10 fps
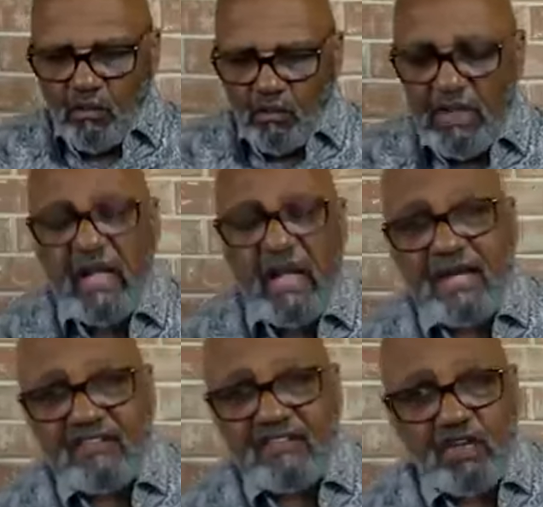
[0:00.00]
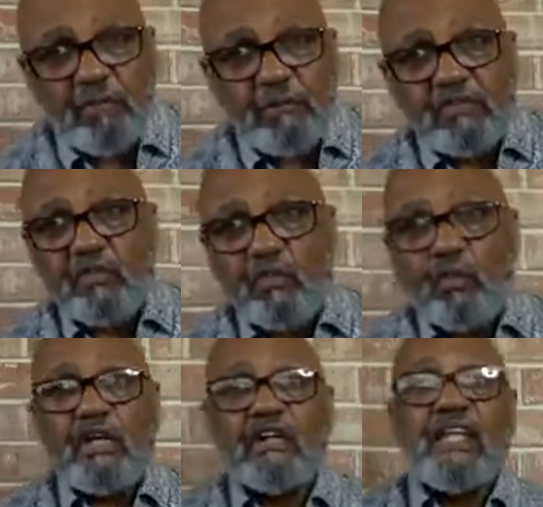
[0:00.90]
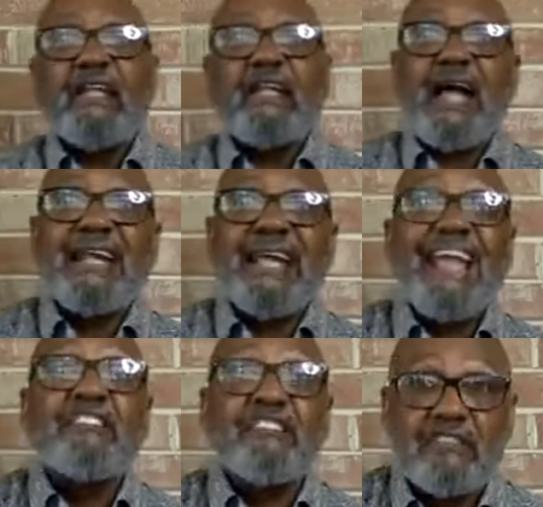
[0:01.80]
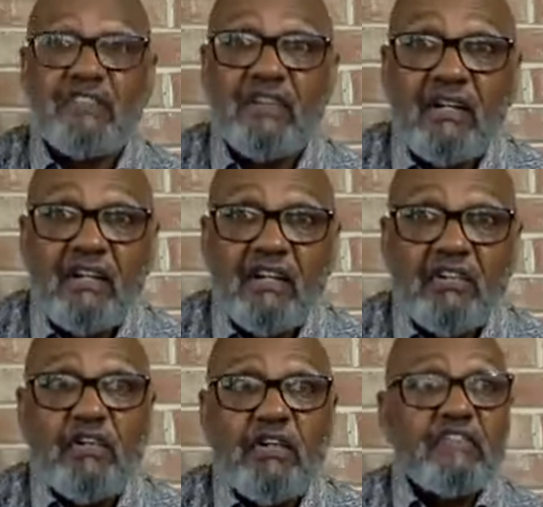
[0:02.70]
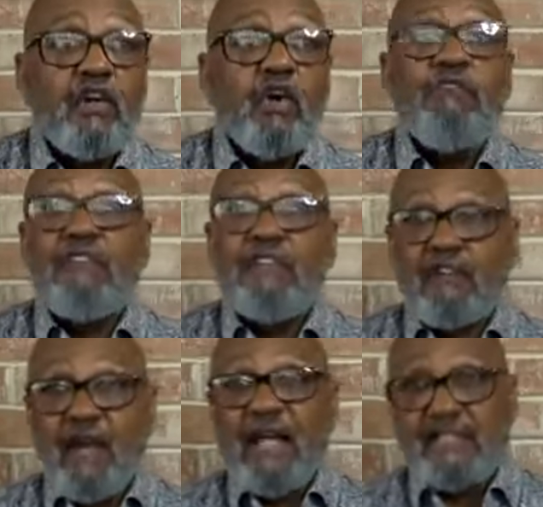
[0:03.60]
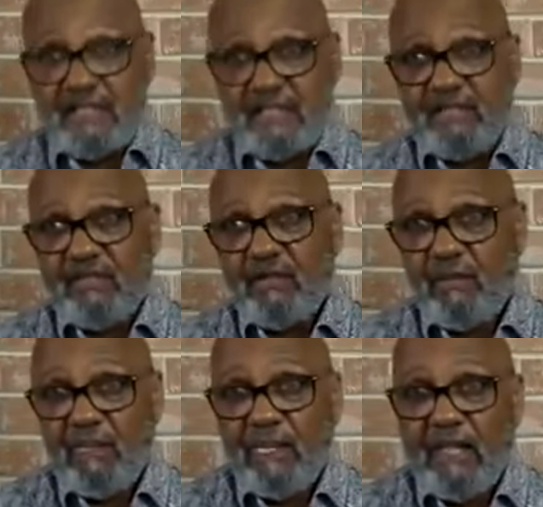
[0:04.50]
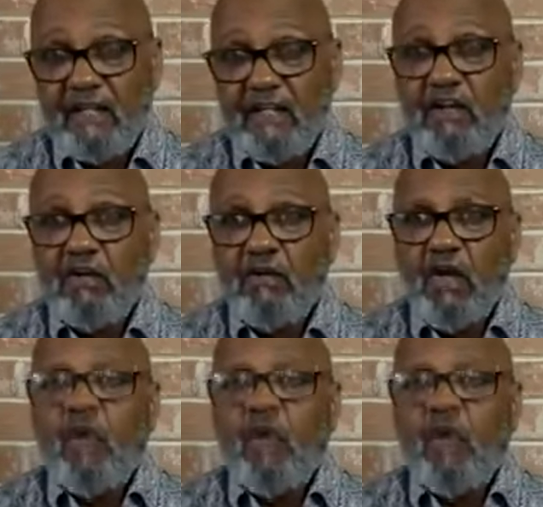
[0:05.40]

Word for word: we as humans, we are getting kind of anxious during this COVID crisis. You know,